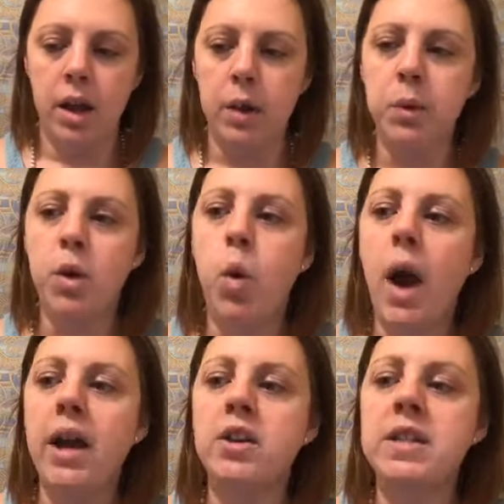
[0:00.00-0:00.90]
It
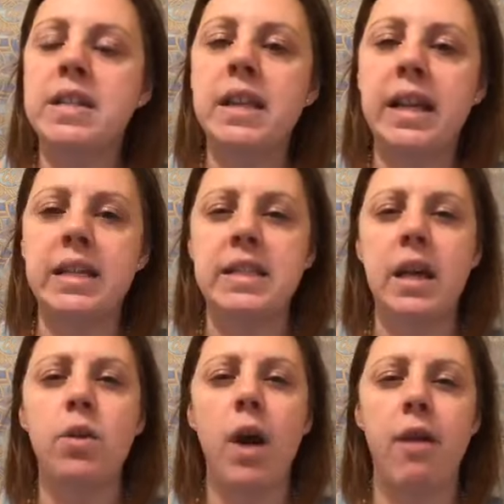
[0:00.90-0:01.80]
requires like
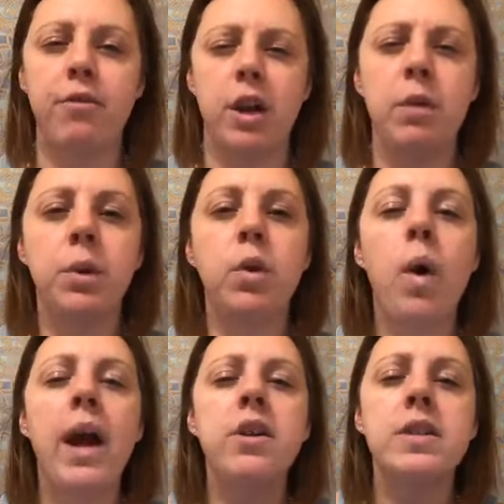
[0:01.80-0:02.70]
subtle effort. It
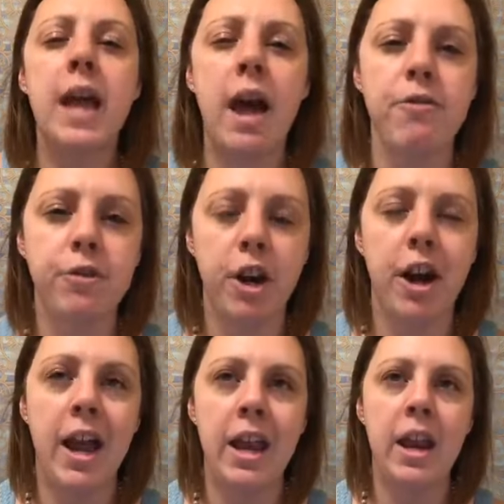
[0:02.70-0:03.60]
requires
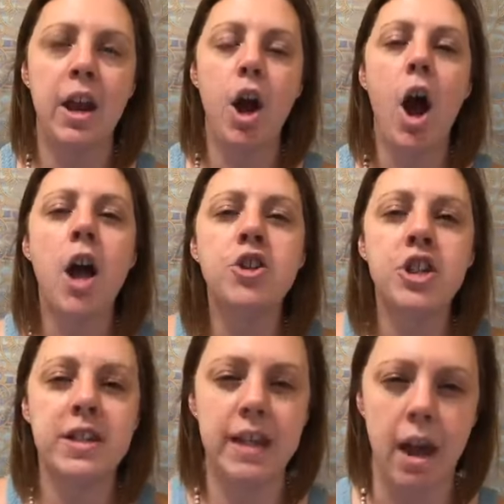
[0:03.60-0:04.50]
effort and
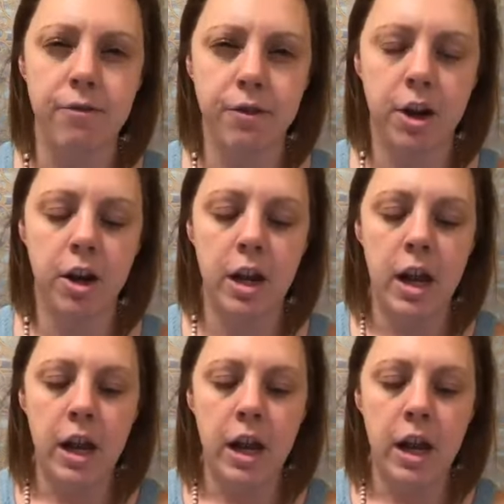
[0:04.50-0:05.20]
conscious effort.